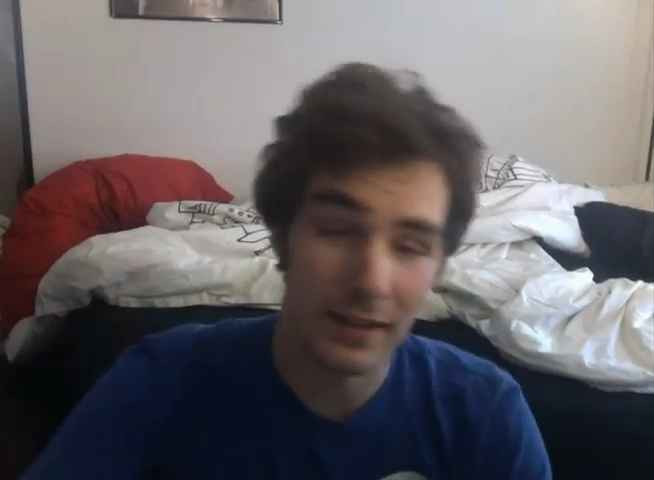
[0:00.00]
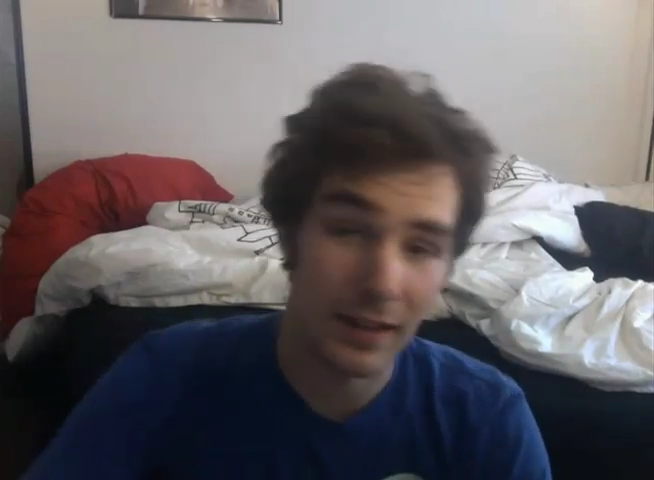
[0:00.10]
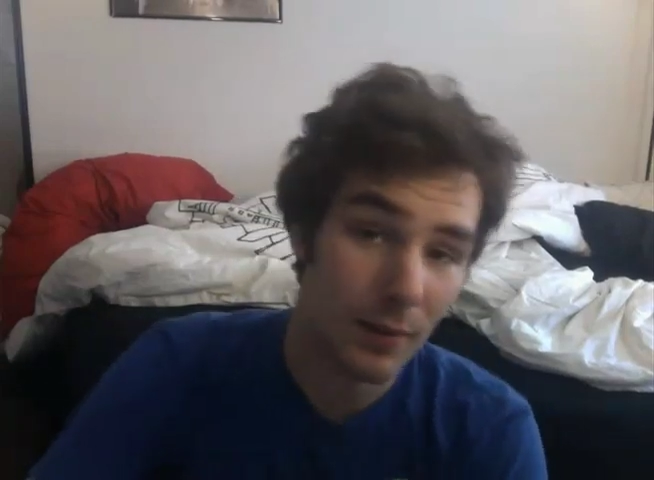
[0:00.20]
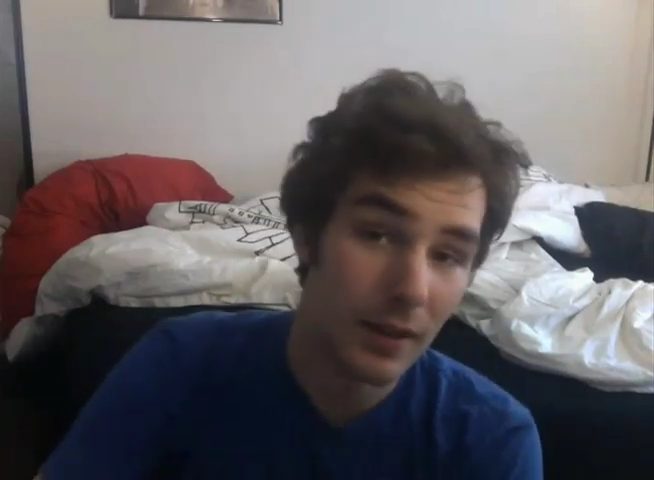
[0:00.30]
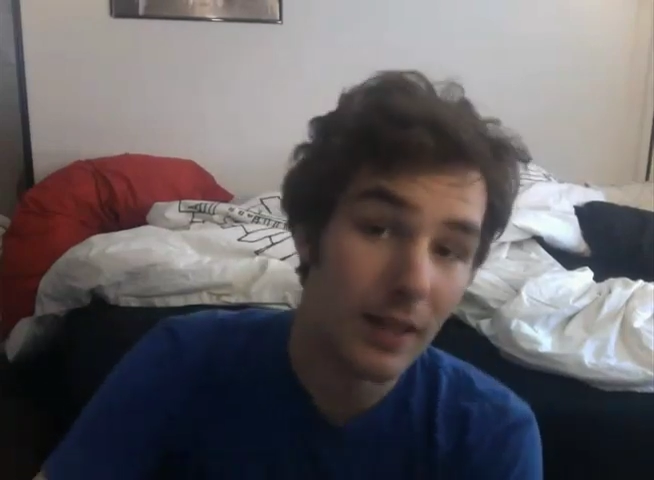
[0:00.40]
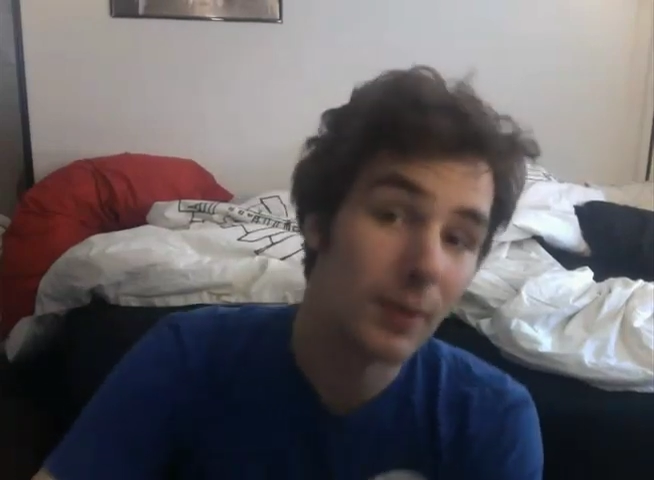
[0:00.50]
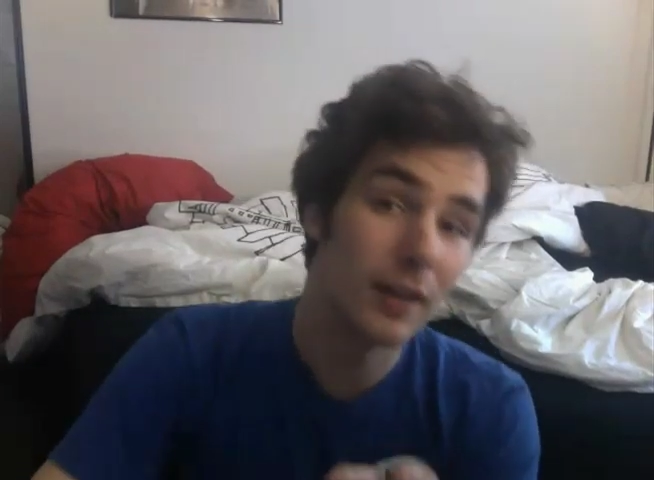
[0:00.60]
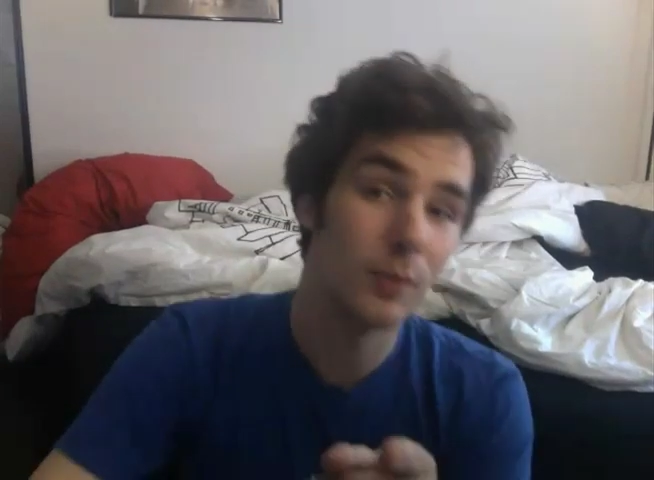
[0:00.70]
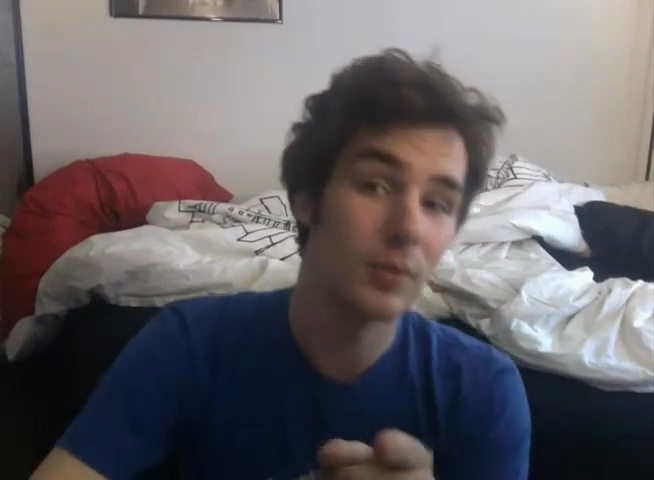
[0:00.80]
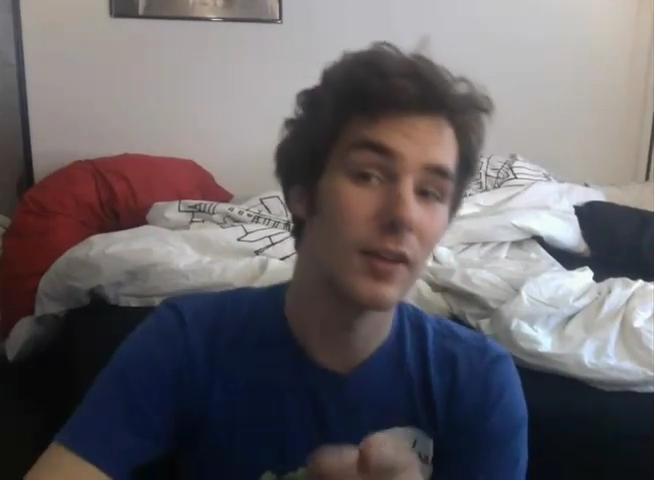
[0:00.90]
I'm gonna get my
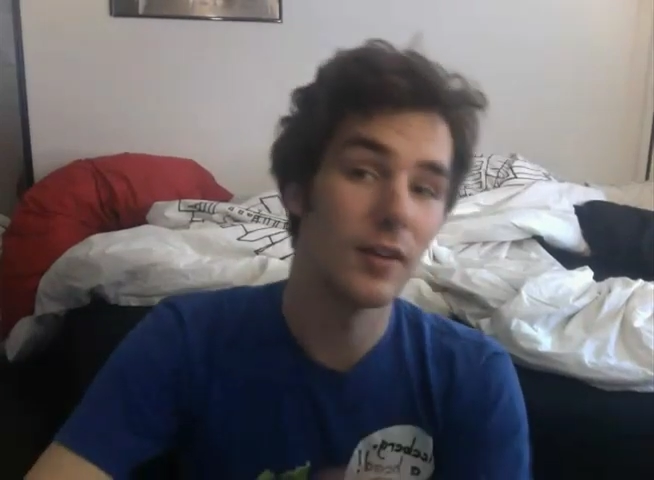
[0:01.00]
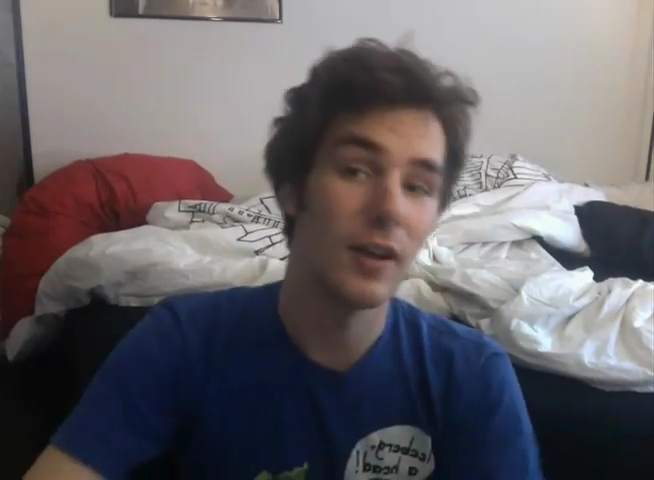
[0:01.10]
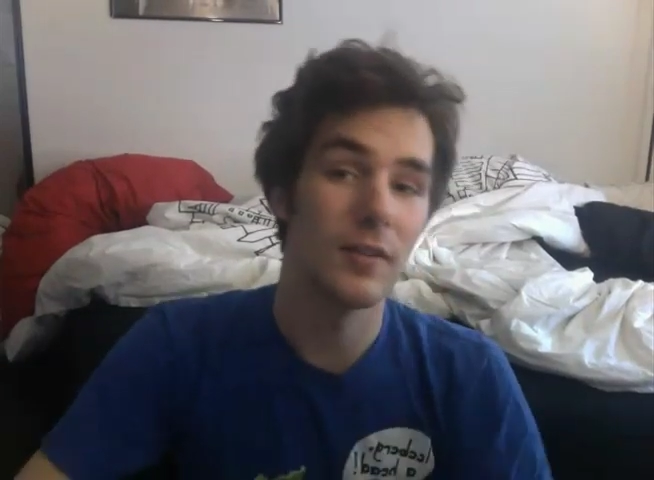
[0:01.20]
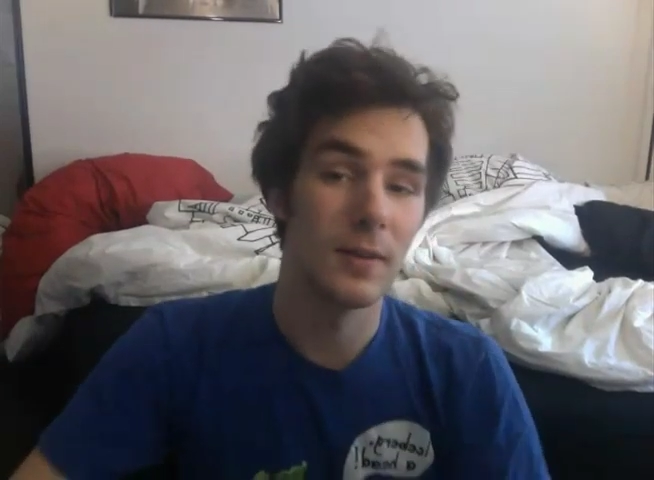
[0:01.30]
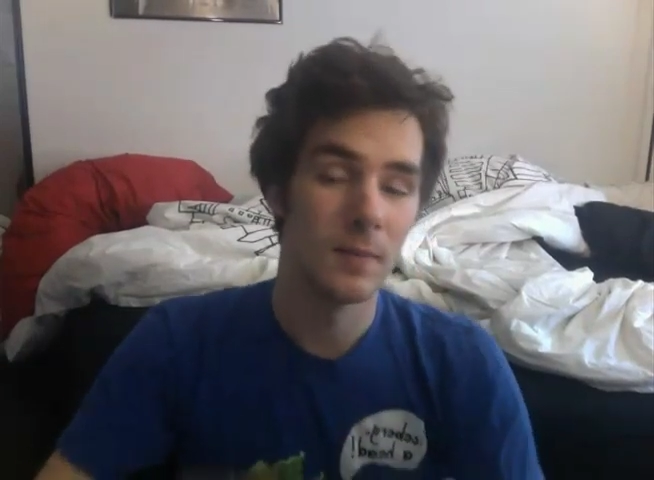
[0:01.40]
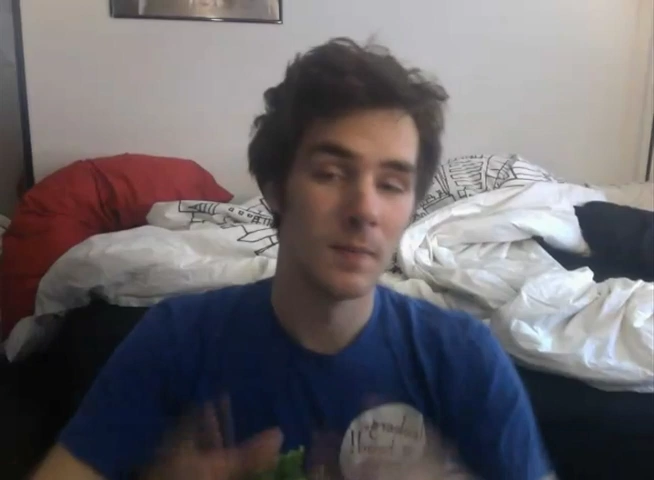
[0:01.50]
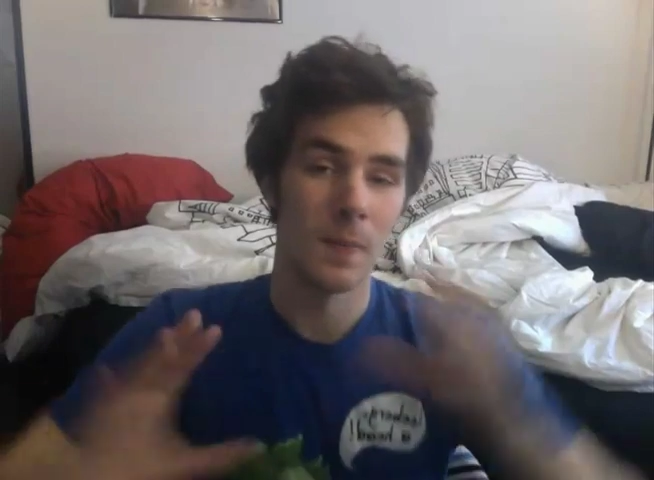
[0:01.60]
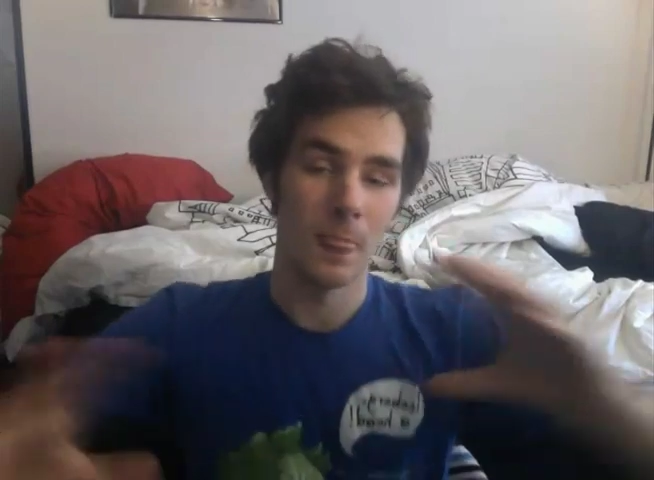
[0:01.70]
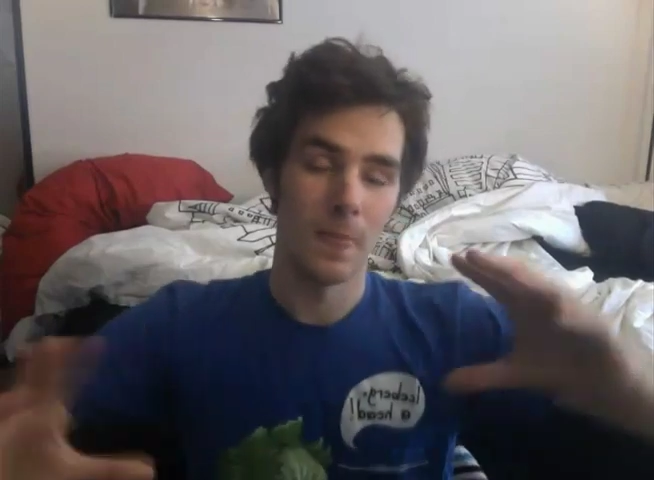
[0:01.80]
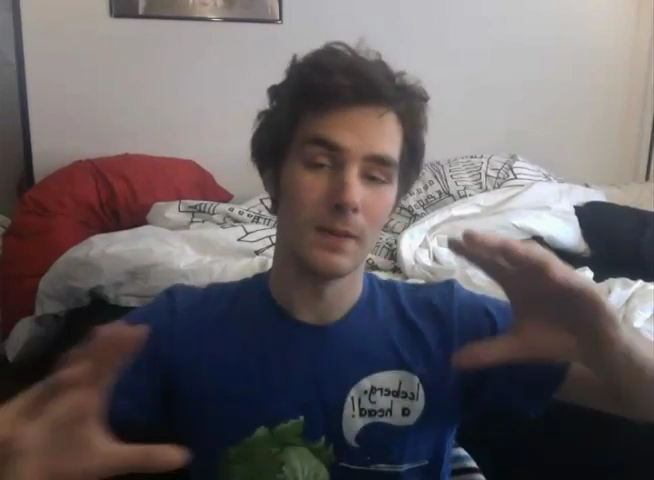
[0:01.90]
little brother Evan
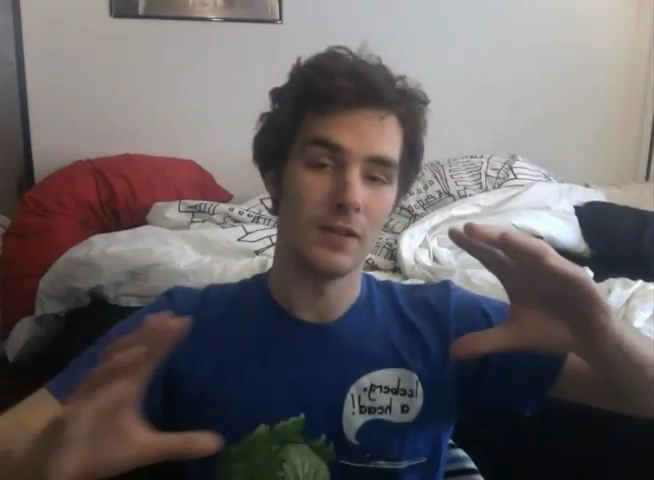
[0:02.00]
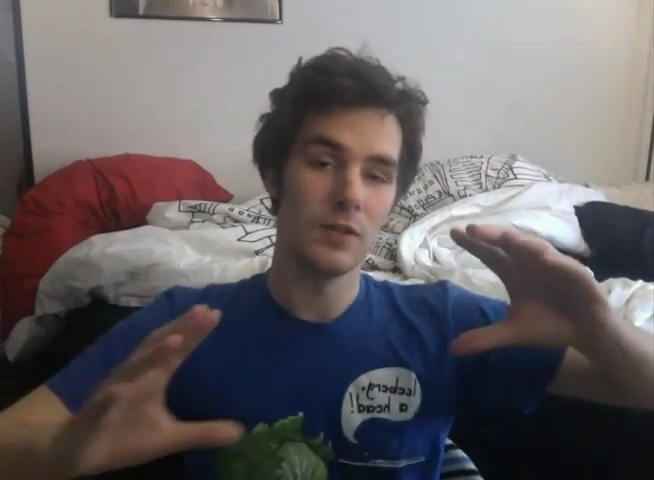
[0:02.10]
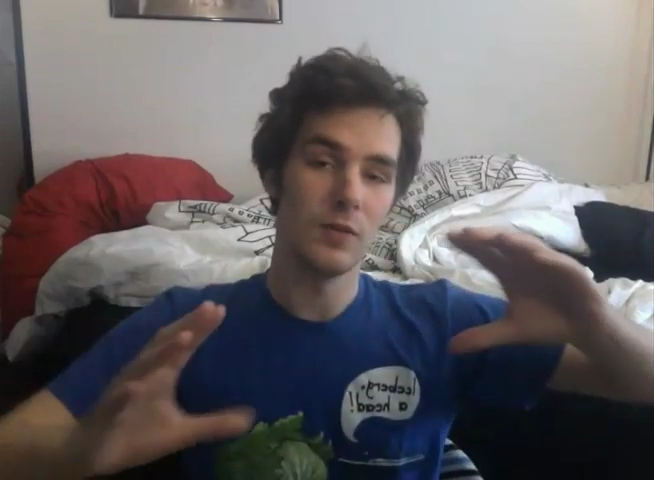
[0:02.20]
to do